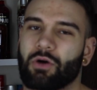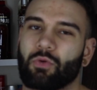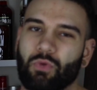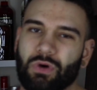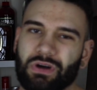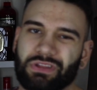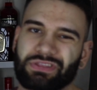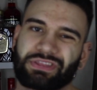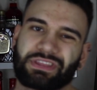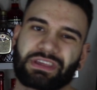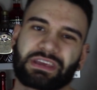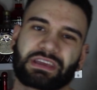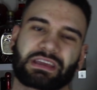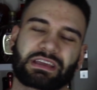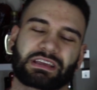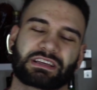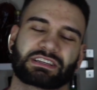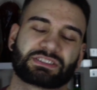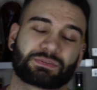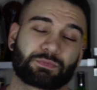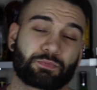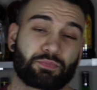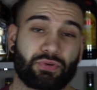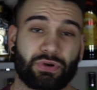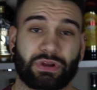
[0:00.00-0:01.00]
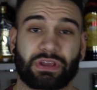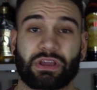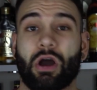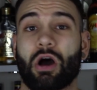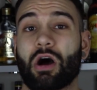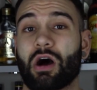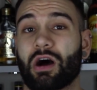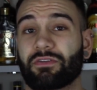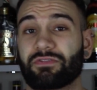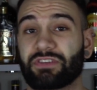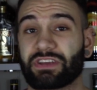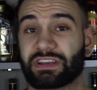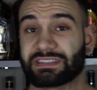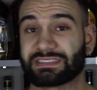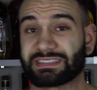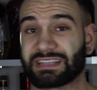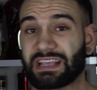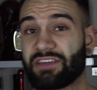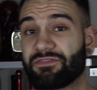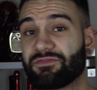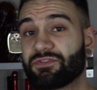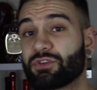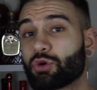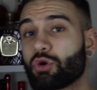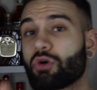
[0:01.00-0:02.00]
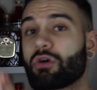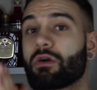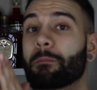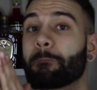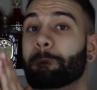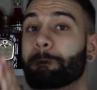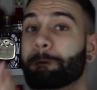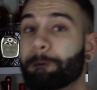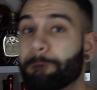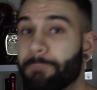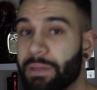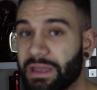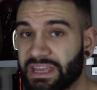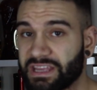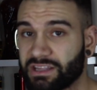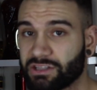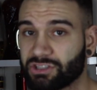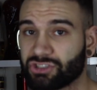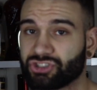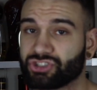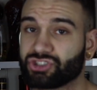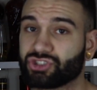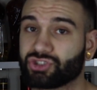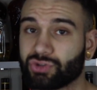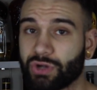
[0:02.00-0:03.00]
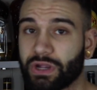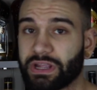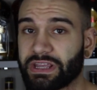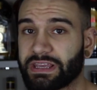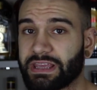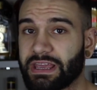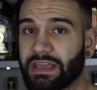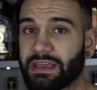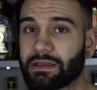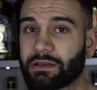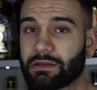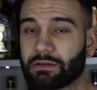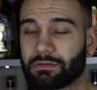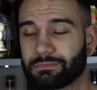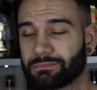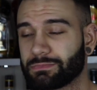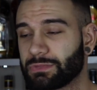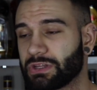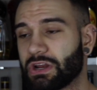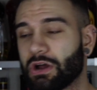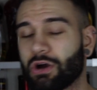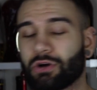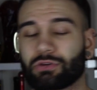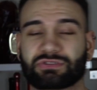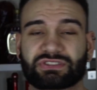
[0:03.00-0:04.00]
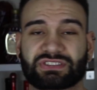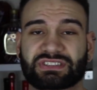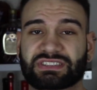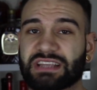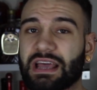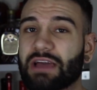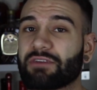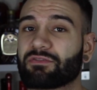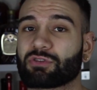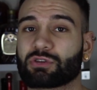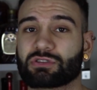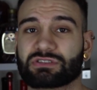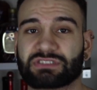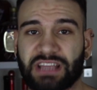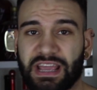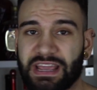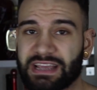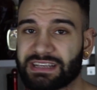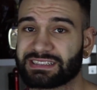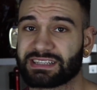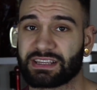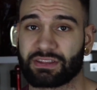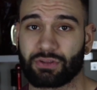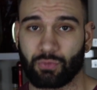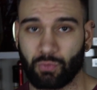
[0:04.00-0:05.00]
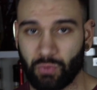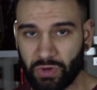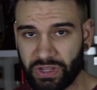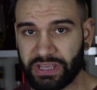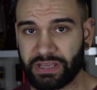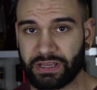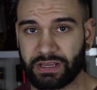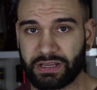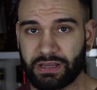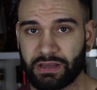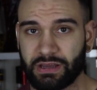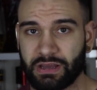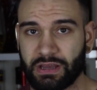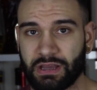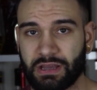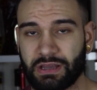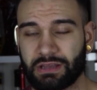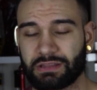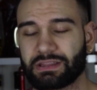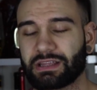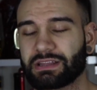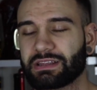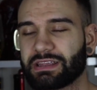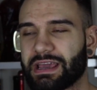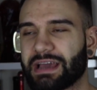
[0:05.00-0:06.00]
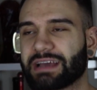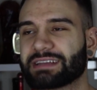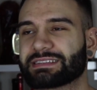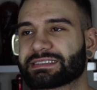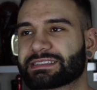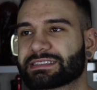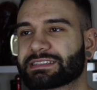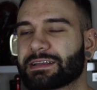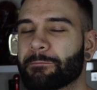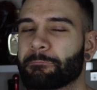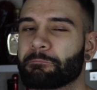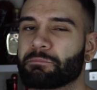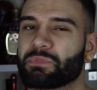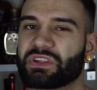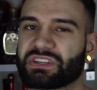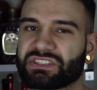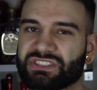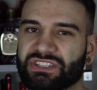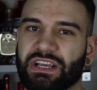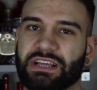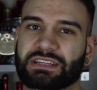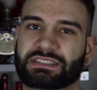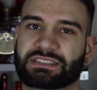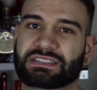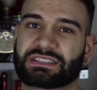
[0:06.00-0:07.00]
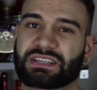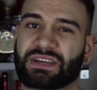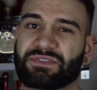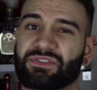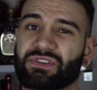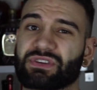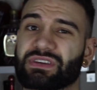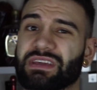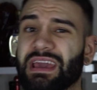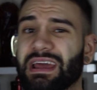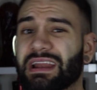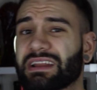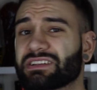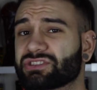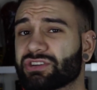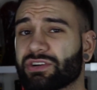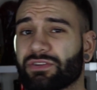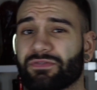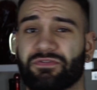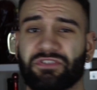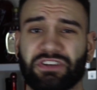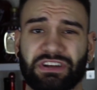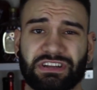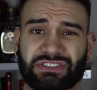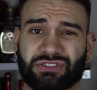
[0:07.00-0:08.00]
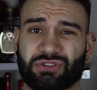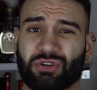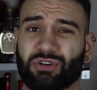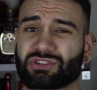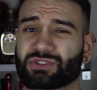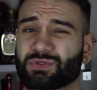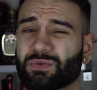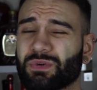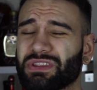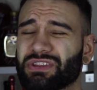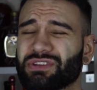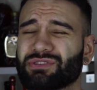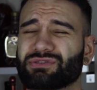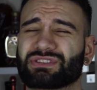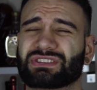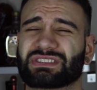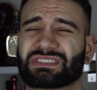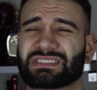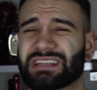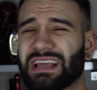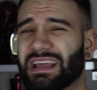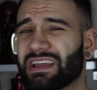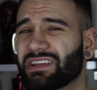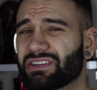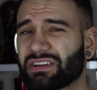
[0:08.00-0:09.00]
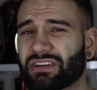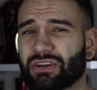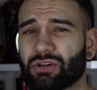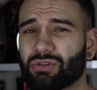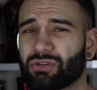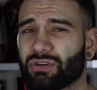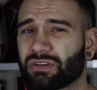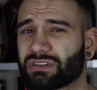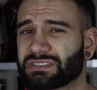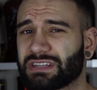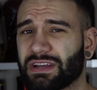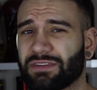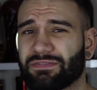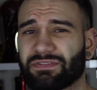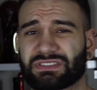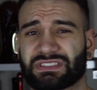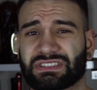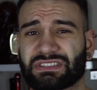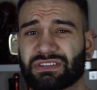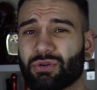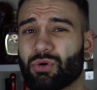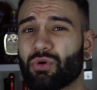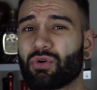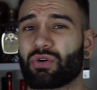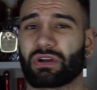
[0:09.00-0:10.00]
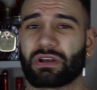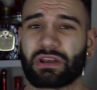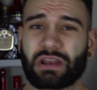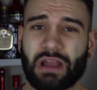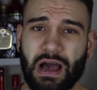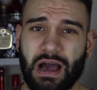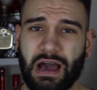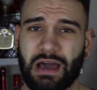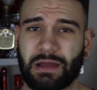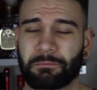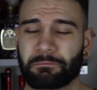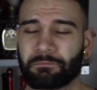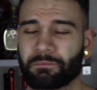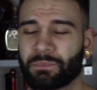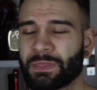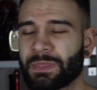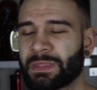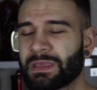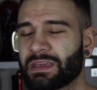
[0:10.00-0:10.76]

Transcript: Now, one thing is pretty obvious. If you're binge drinking, you know, several days of the week, then yes, the chances of you getting to your fitness goals, whether you stay in the caloric deficit or not,